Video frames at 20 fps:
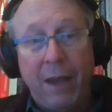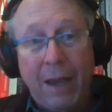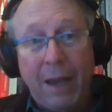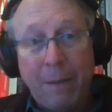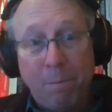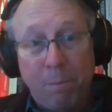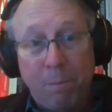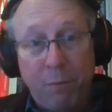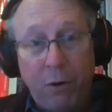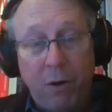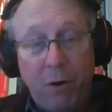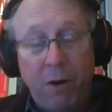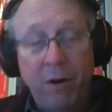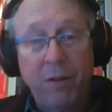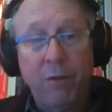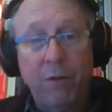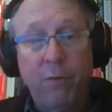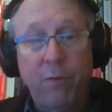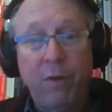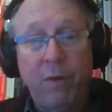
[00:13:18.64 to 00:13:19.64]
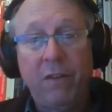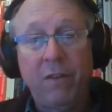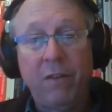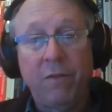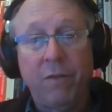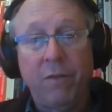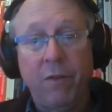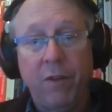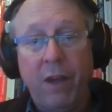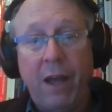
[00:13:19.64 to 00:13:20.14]
And part of the reason
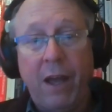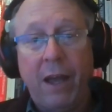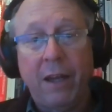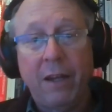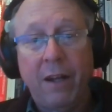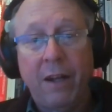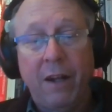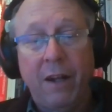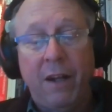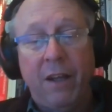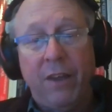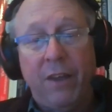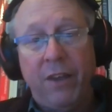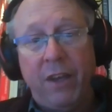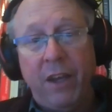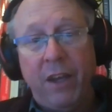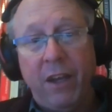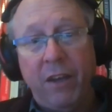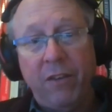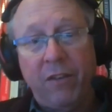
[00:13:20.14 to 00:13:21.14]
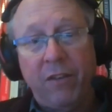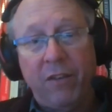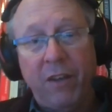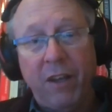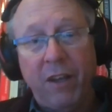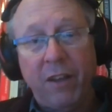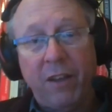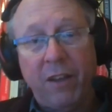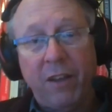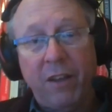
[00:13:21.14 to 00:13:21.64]
for that is
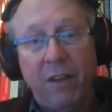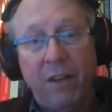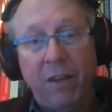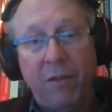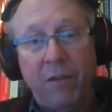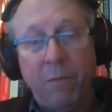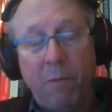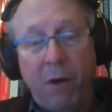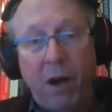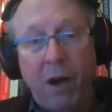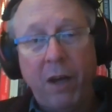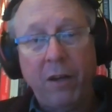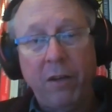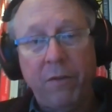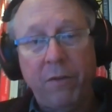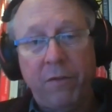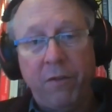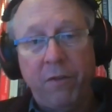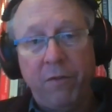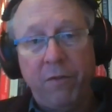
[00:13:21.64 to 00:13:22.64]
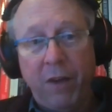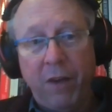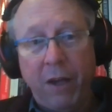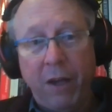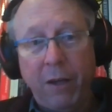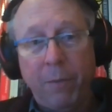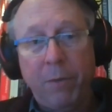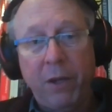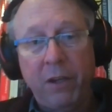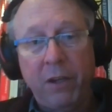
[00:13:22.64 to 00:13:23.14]
that this model of
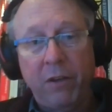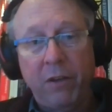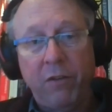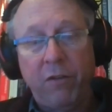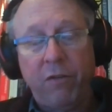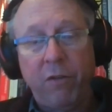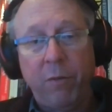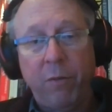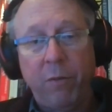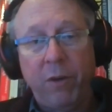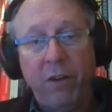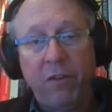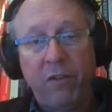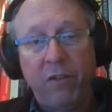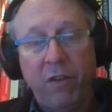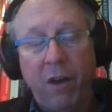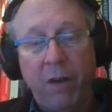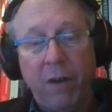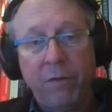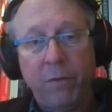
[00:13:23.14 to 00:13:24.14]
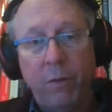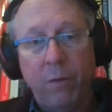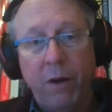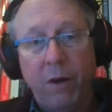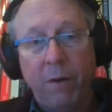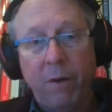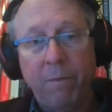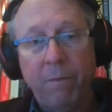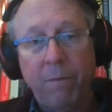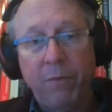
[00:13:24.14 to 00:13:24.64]
developing and distributing
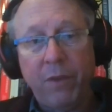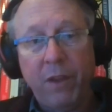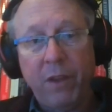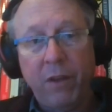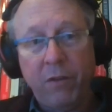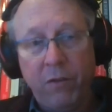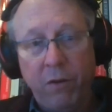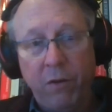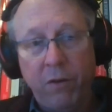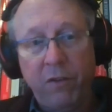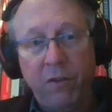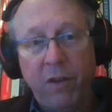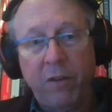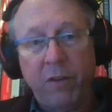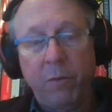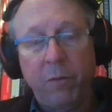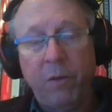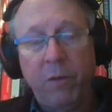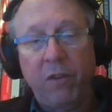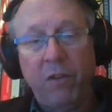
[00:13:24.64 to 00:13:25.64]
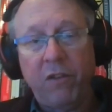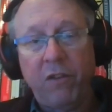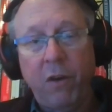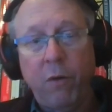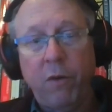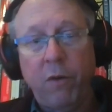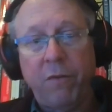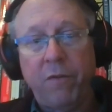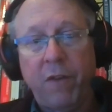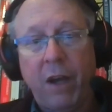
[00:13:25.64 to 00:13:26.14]
software turns out to be
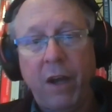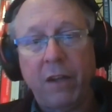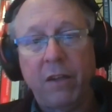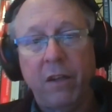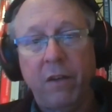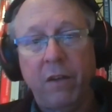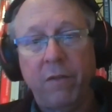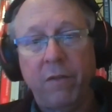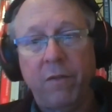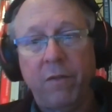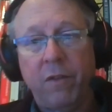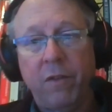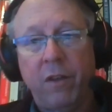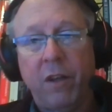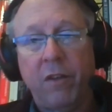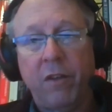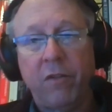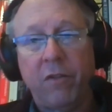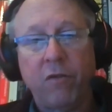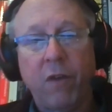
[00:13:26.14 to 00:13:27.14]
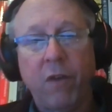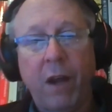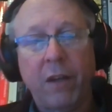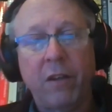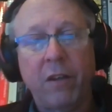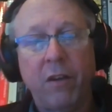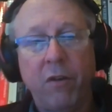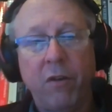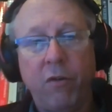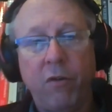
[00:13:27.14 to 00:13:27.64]
so effective that it's
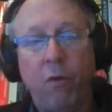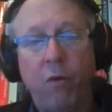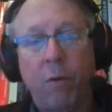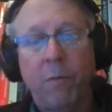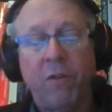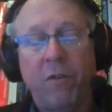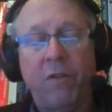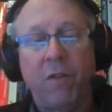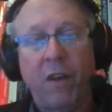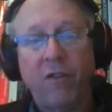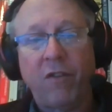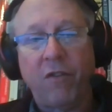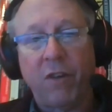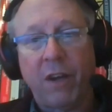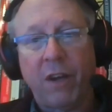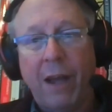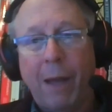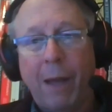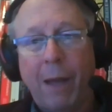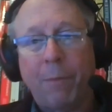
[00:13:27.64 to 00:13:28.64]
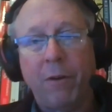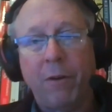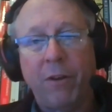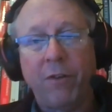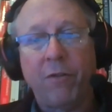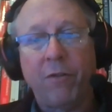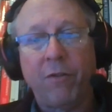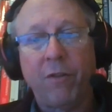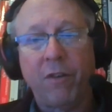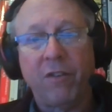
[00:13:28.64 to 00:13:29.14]
attracted enormous venture capital
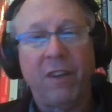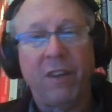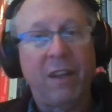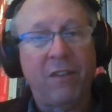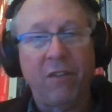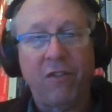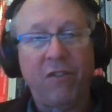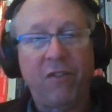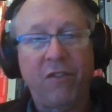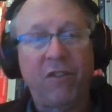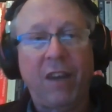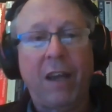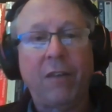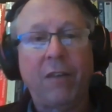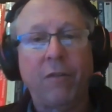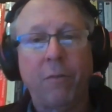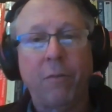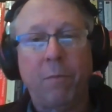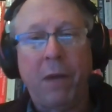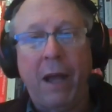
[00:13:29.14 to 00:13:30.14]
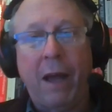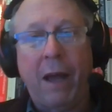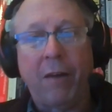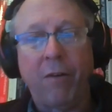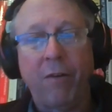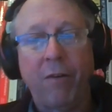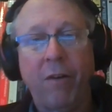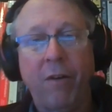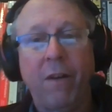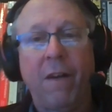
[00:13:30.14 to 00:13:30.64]
interest. It's a standard
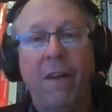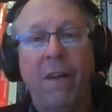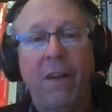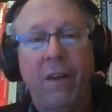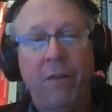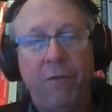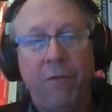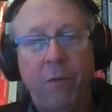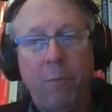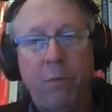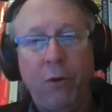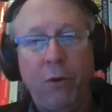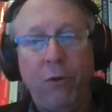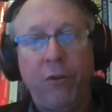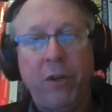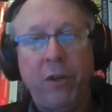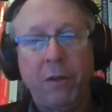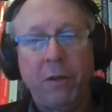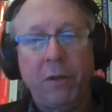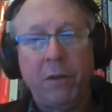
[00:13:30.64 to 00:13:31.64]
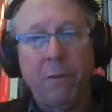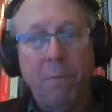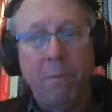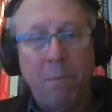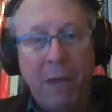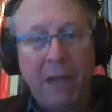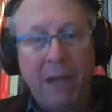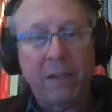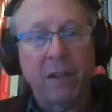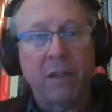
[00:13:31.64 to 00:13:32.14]
pattern for building
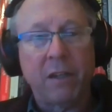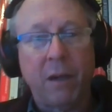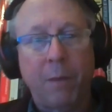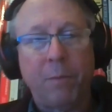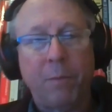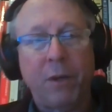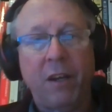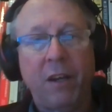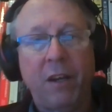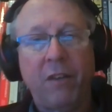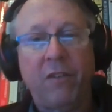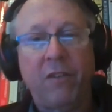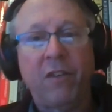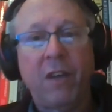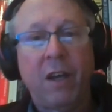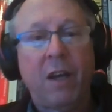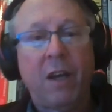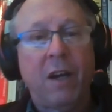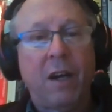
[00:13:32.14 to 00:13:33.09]
mega companies.